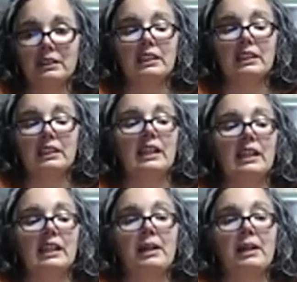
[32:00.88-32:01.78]
I mean,
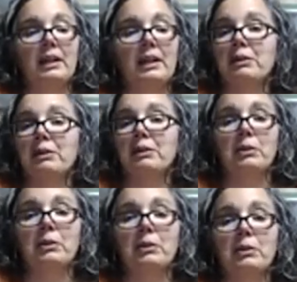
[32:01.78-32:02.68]
I remember
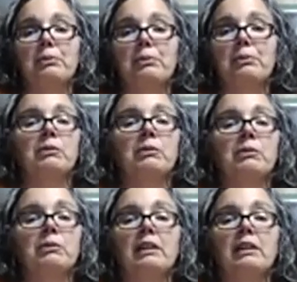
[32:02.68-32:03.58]
working when
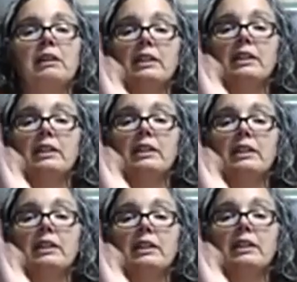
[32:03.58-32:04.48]
I worked at the
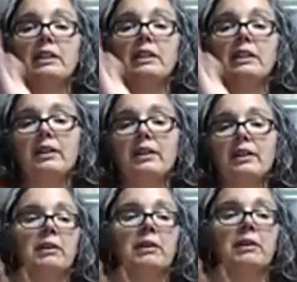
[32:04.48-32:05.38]
hospital up north, I
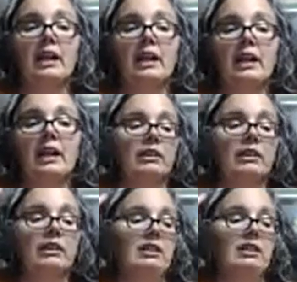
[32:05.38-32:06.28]
would have
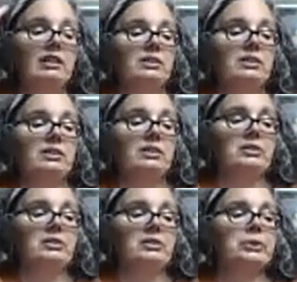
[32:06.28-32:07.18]

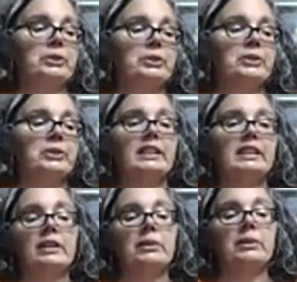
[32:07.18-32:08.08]
2 screens
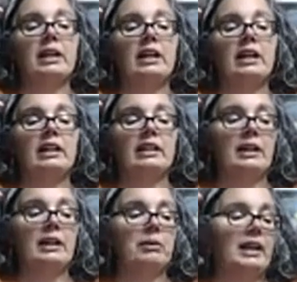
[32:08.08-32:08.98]
going on. I
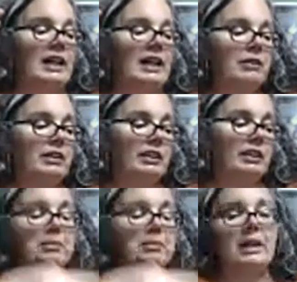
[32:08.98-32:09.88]
would have a
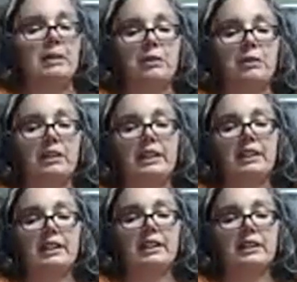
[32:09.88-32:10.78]
laptop over
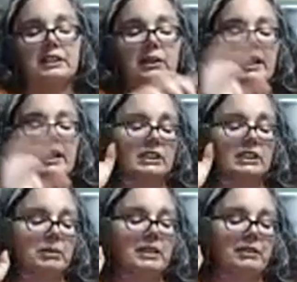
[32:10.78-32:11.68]
here. So I had
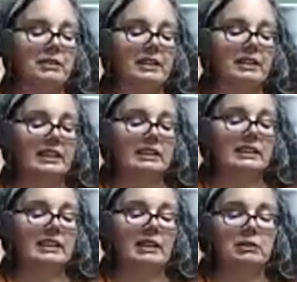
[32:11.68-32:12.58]
so many different things
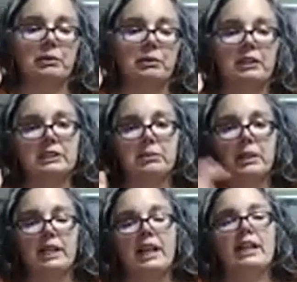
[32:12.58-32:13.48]
and I was wearing so
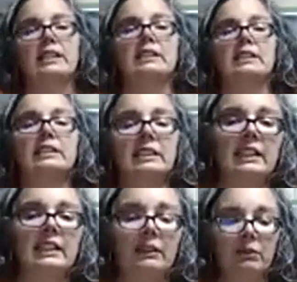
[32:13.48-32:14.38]
many hats,
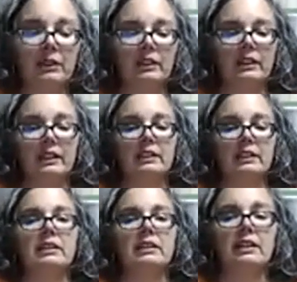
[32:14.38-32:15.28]
and it really
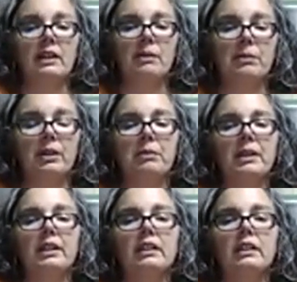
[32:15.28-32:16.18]
did a number on me.